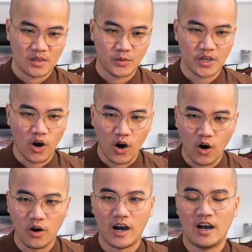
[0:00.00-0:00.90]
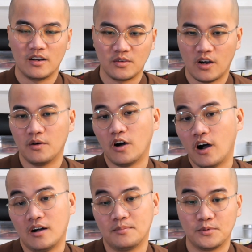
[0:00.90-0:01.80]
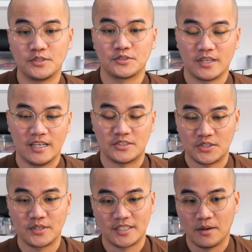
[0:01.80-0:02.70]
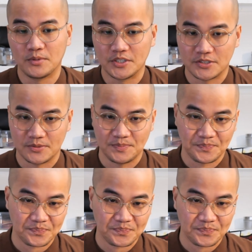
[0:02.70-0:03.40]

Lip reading: We all are students of Buddhism.